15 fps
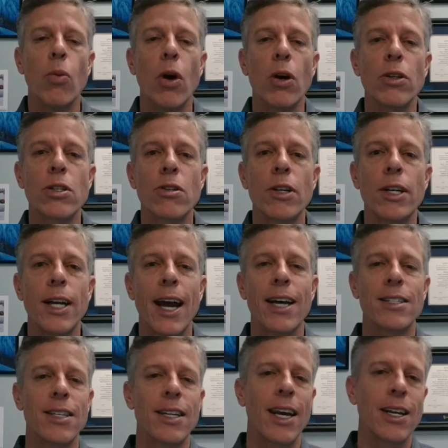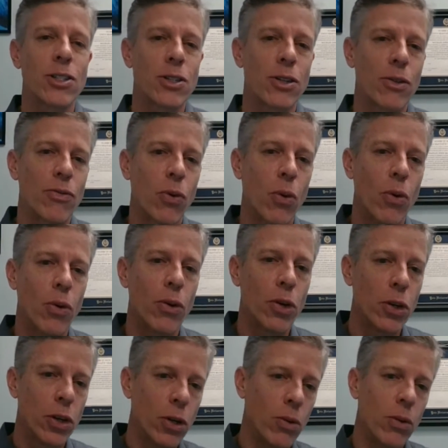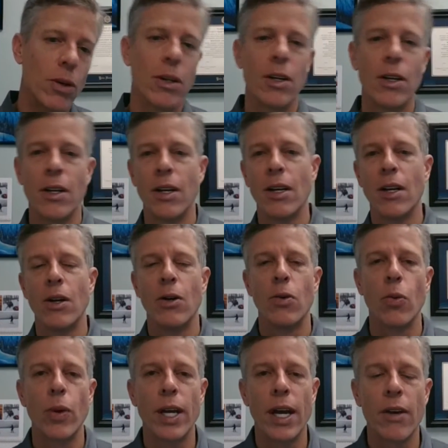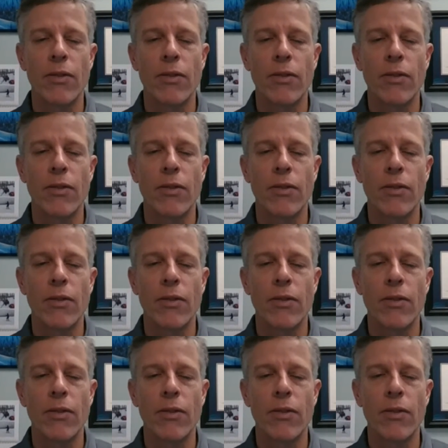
wall street has an answer for you we